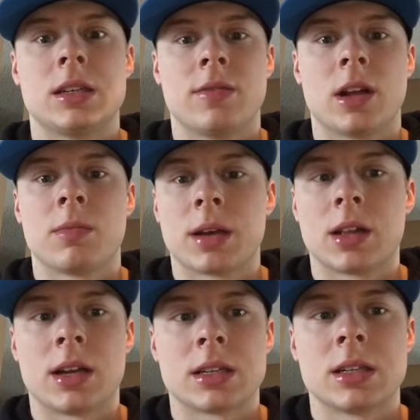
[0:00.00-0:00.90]
development
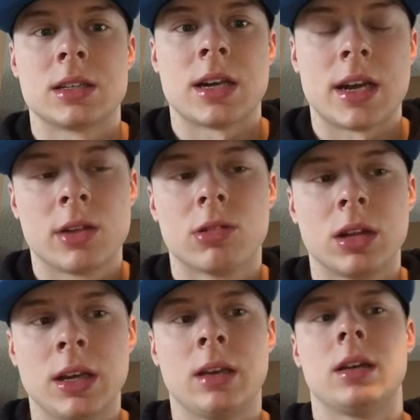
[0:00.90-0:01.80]
classes
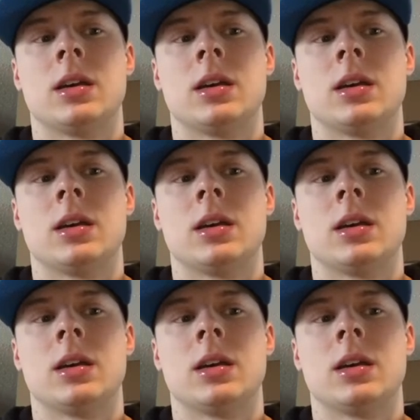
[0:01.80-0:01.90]
annually,